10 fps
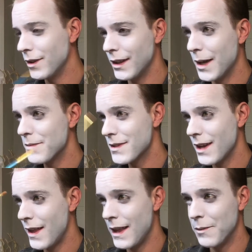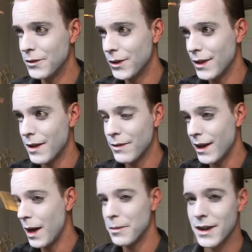lips, and then we'll do the
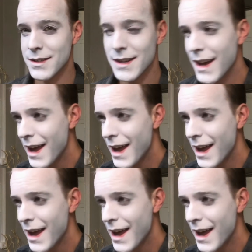red eyebrows.